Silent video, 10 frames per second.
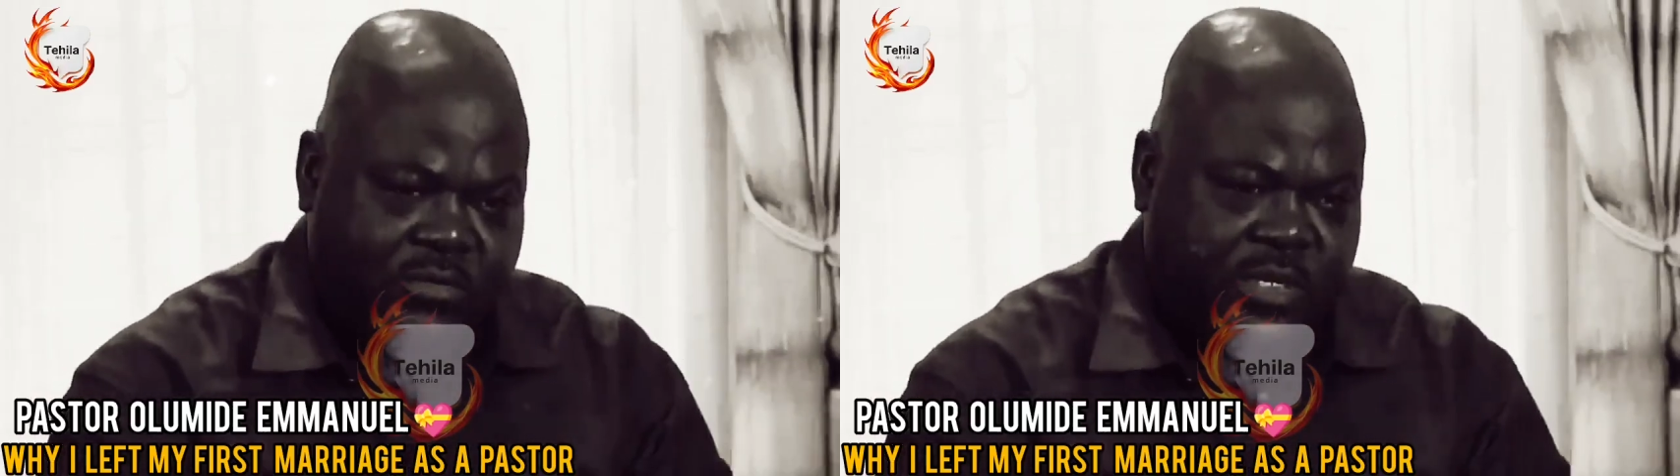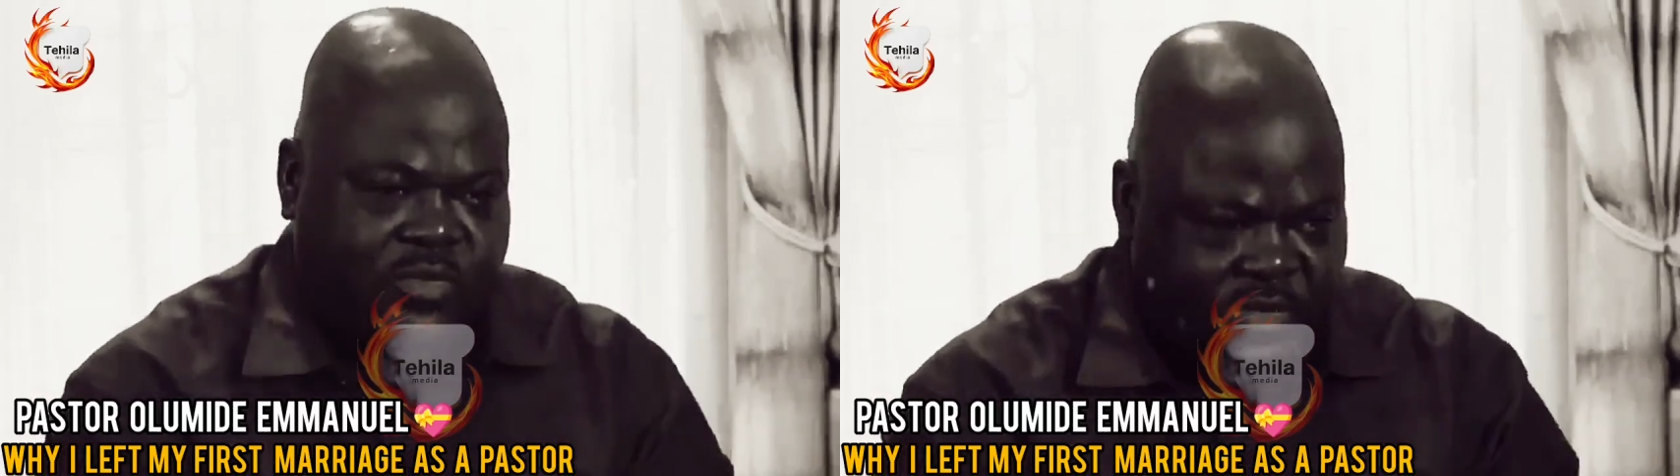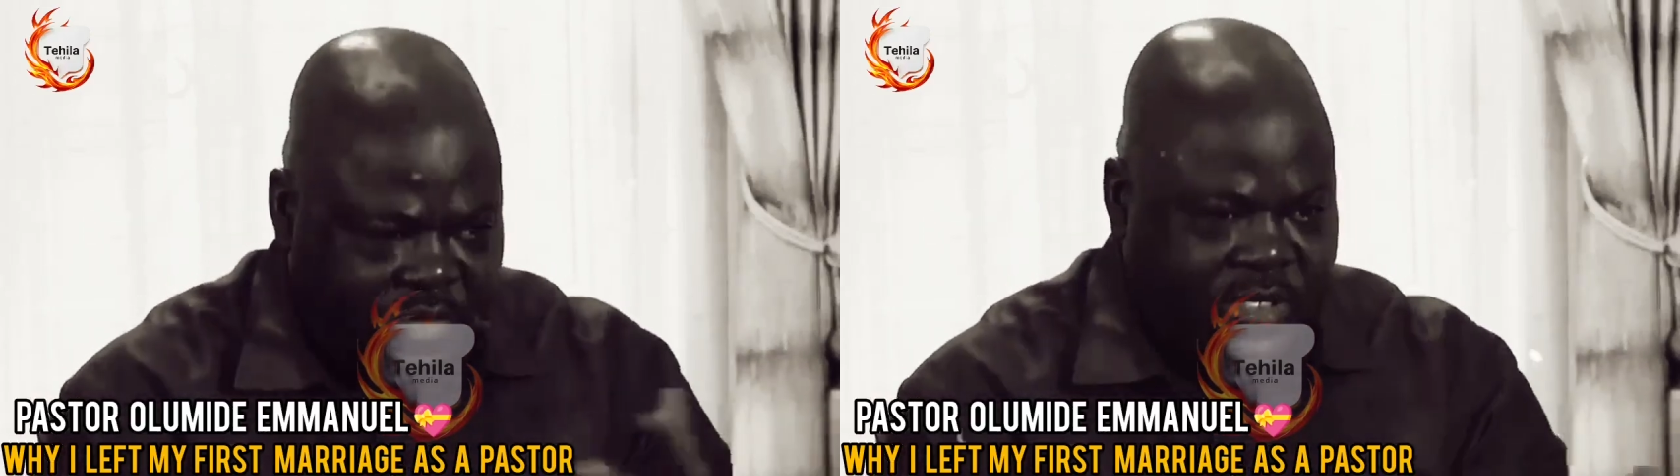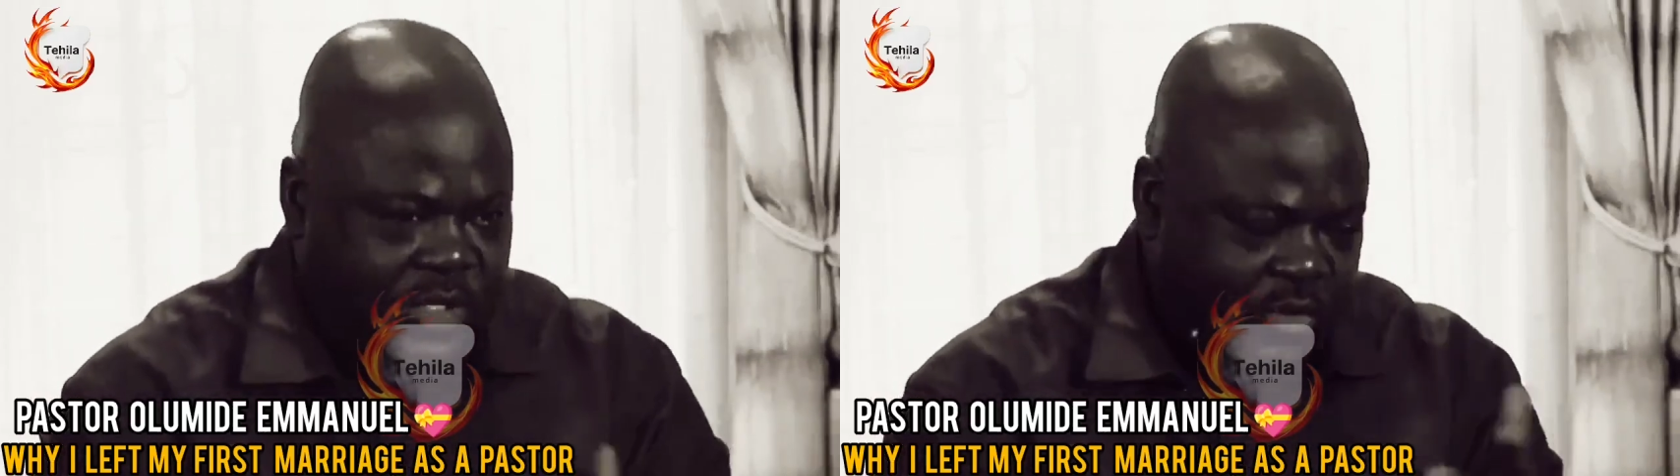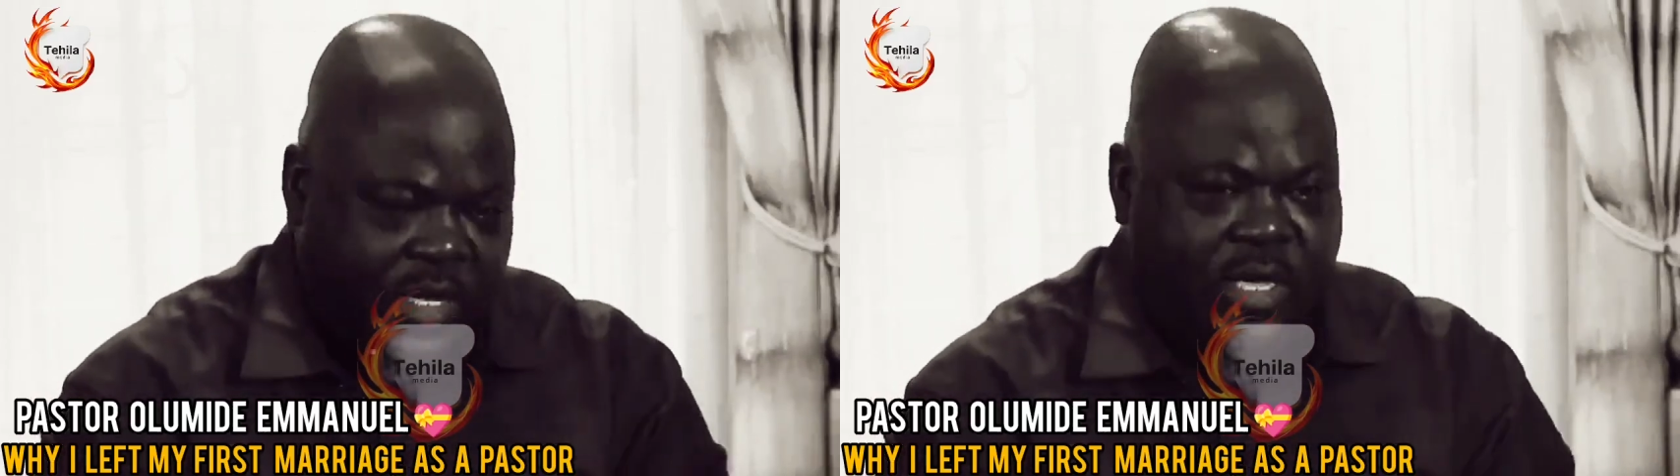Met with someone in
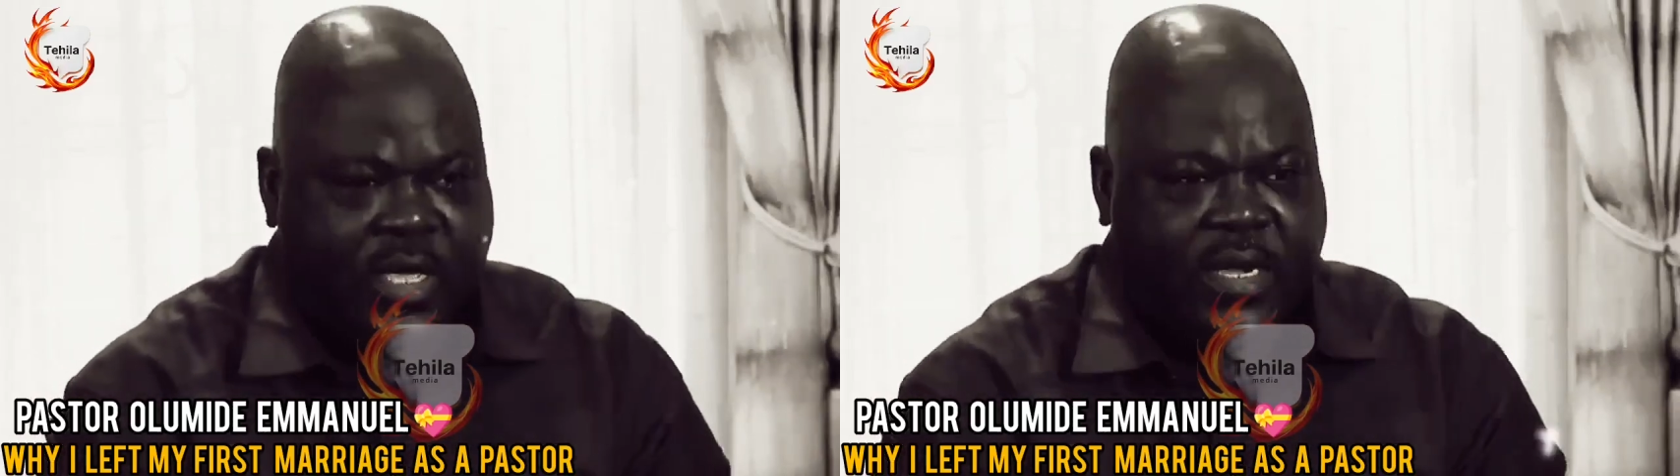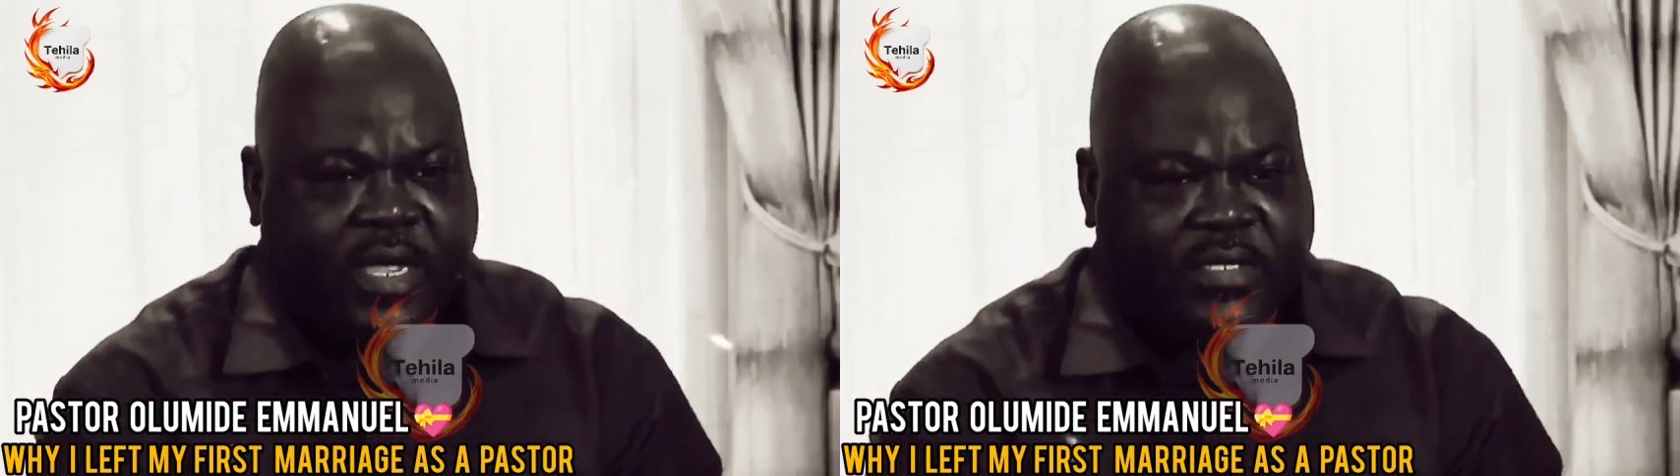the UK and